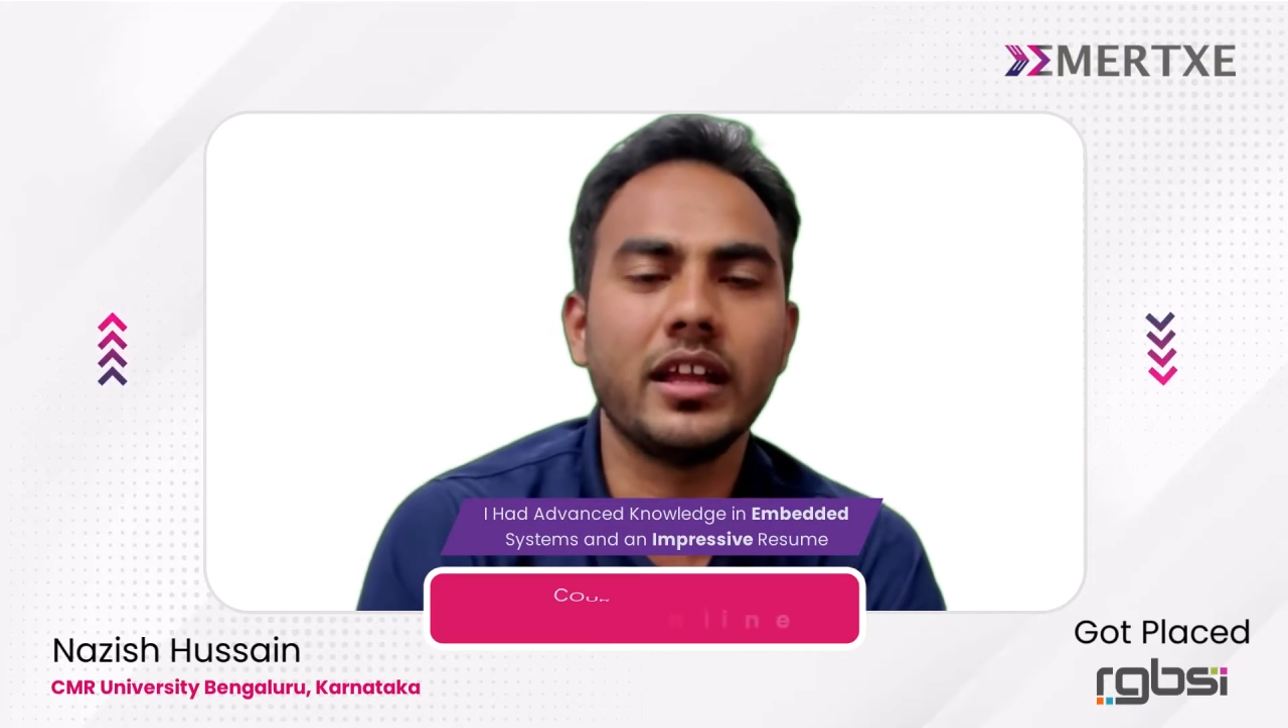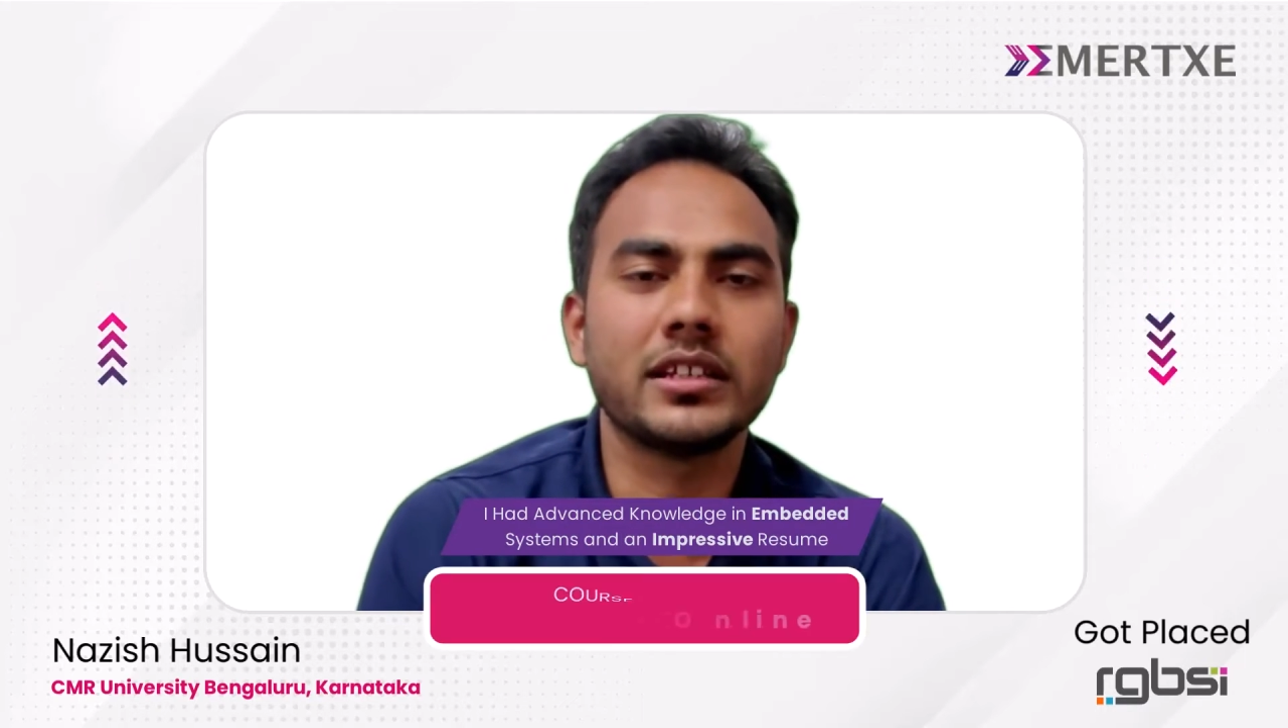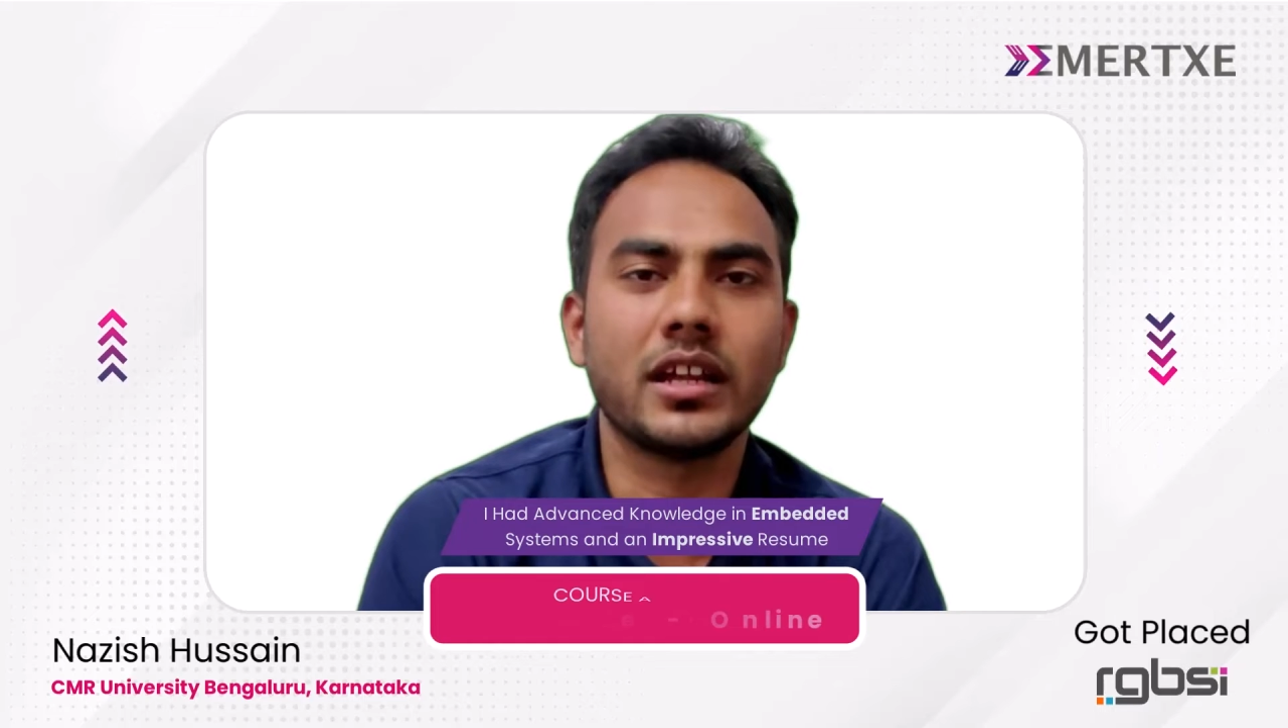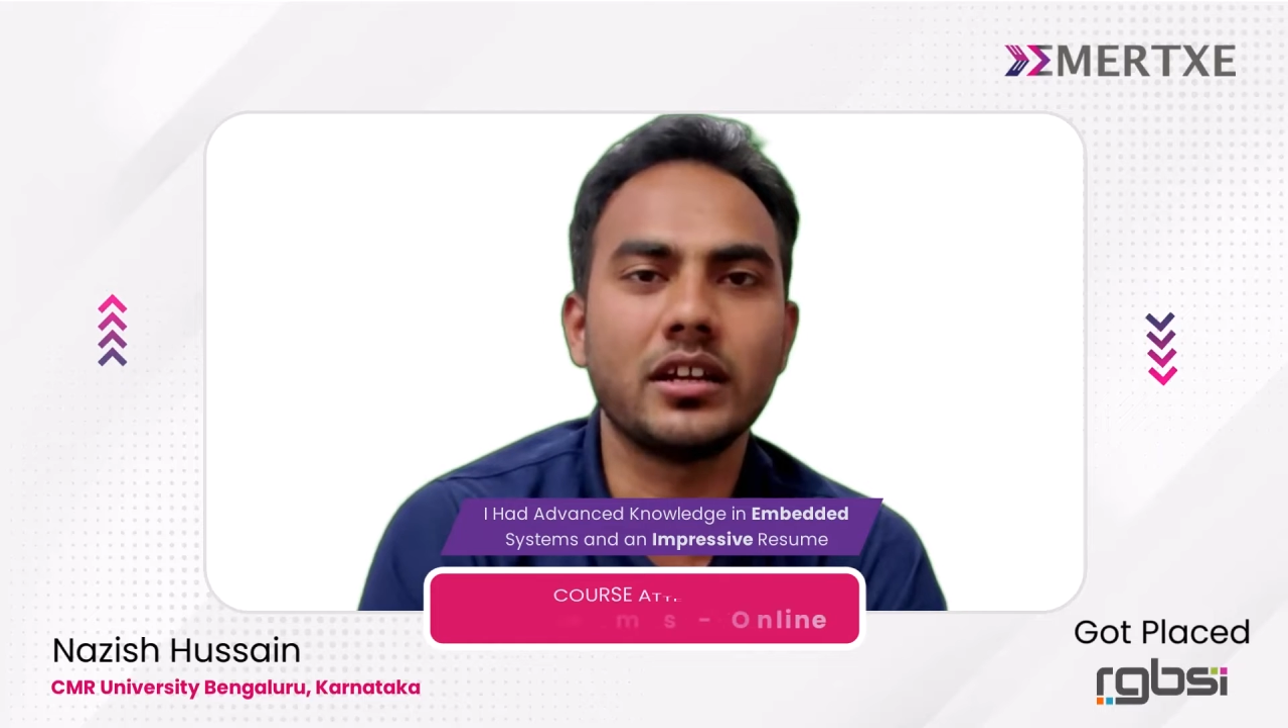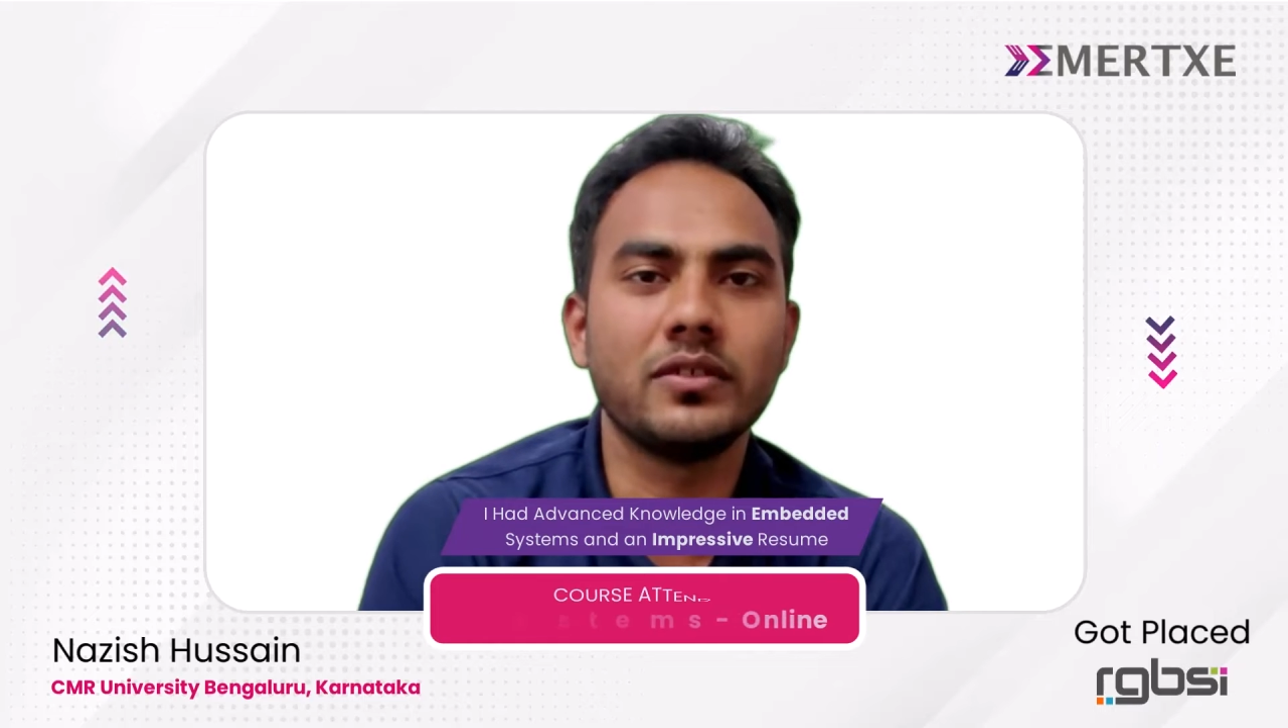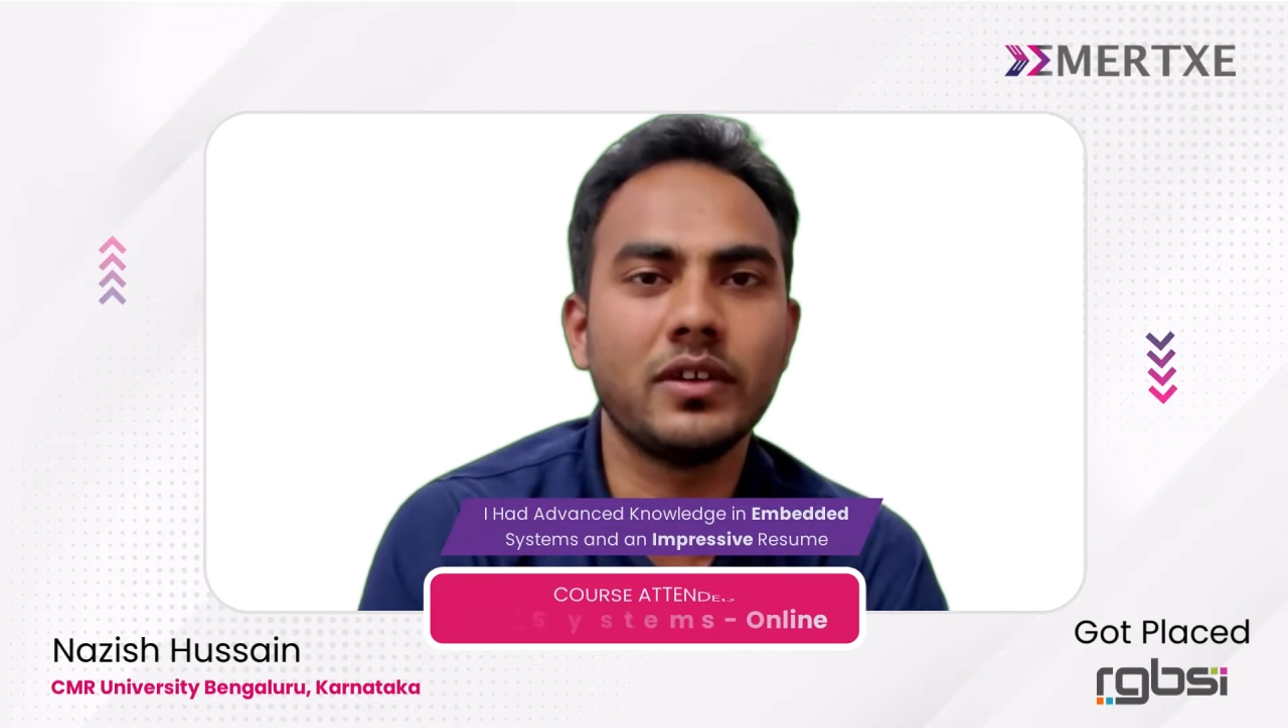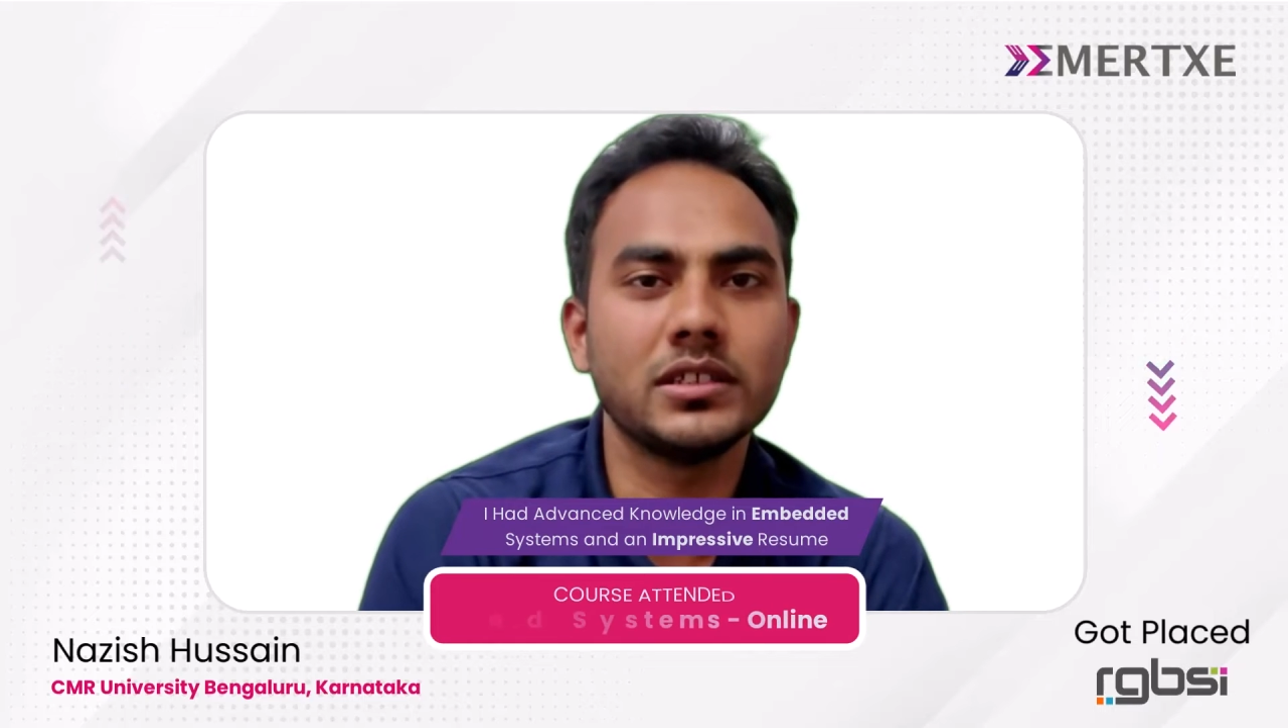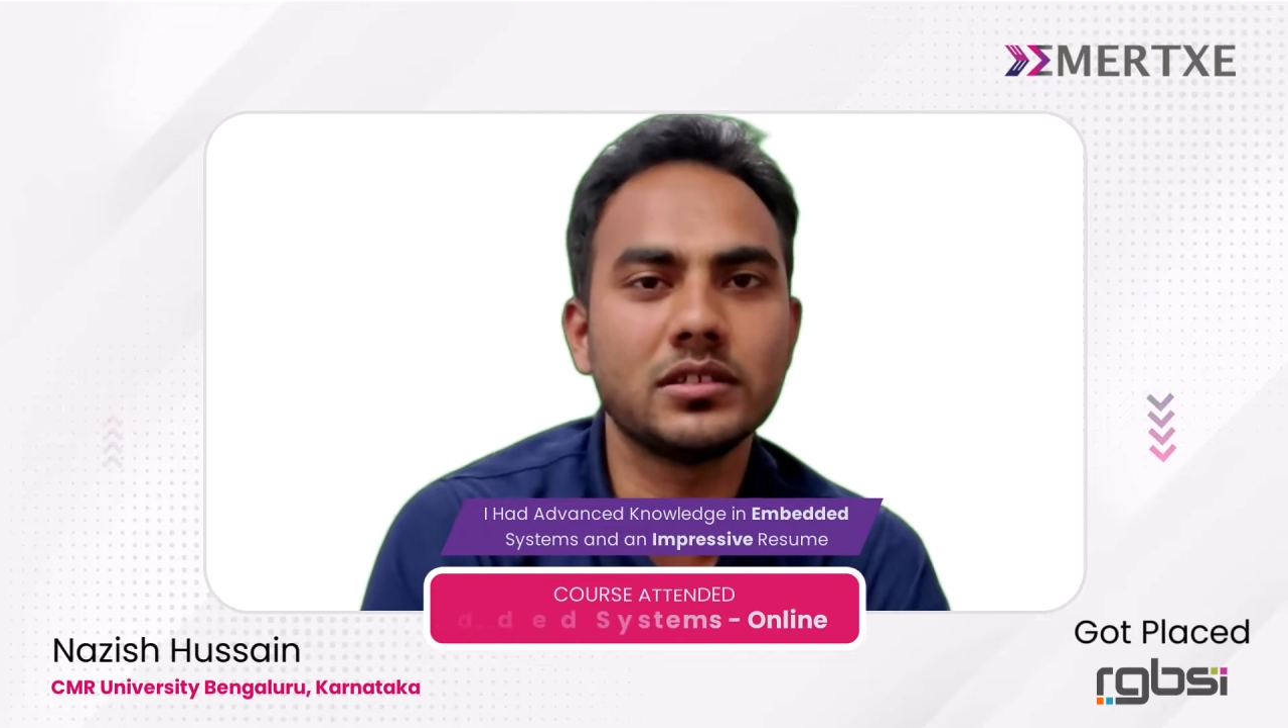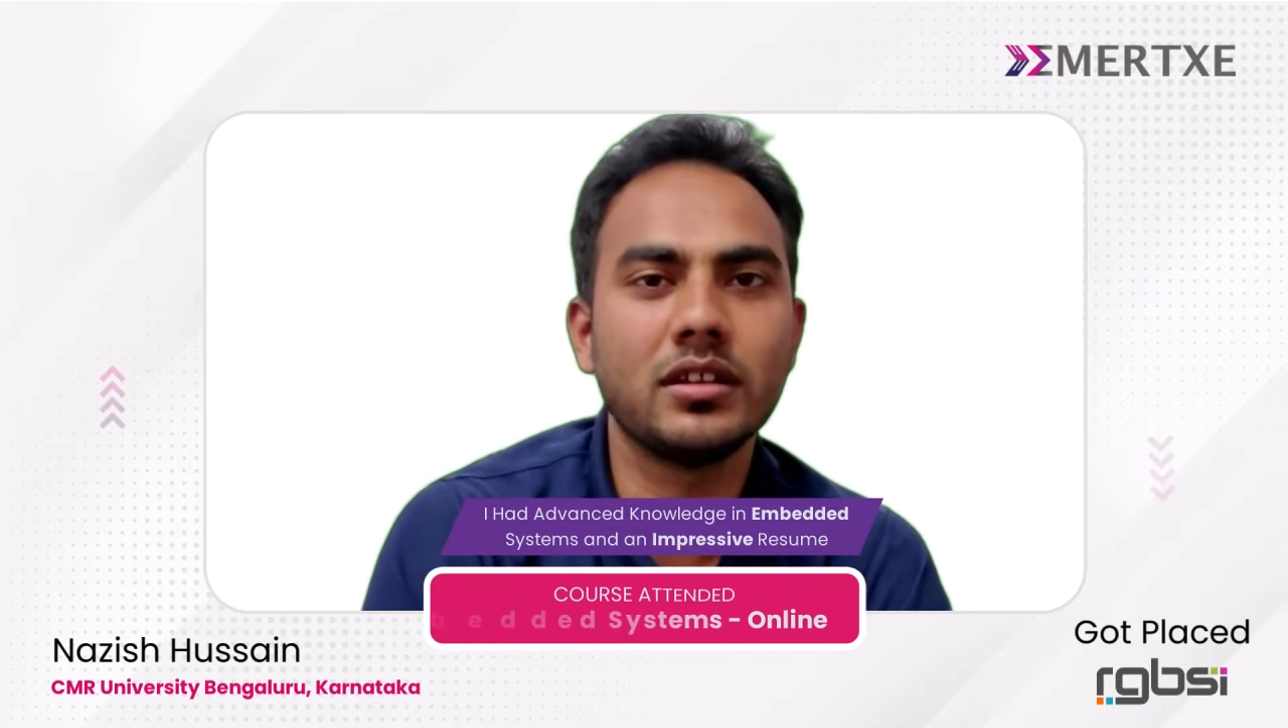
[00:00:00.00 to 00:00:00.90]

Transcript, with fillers: advanced